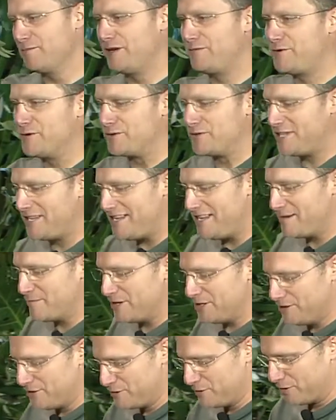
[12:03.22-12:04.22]
But if your team
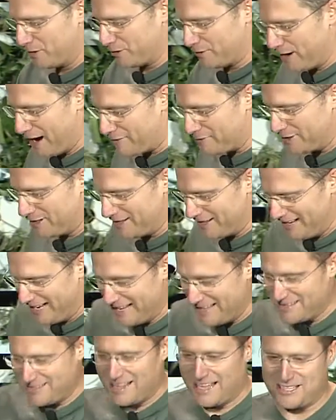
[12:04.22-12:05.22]
and you are grounded
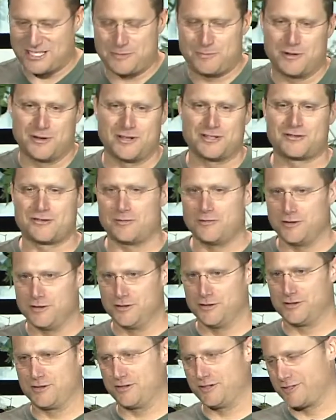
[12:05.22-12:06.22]
in that experience from your
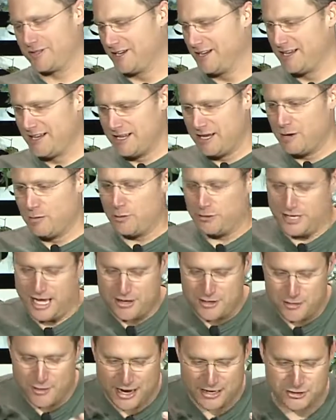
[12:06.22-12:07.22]
users, well, now
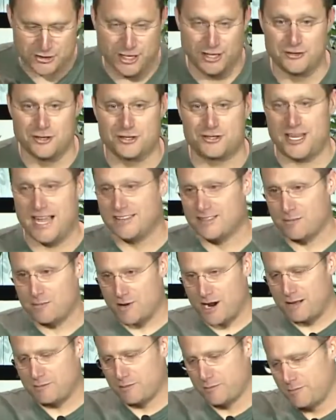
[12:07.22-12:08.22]
you actually understand the
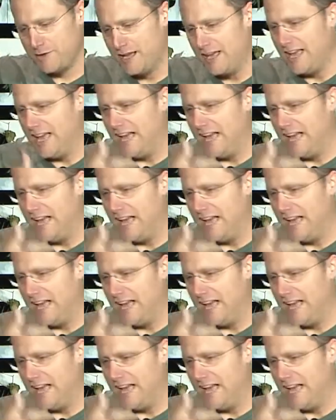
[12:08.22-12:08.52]
problem,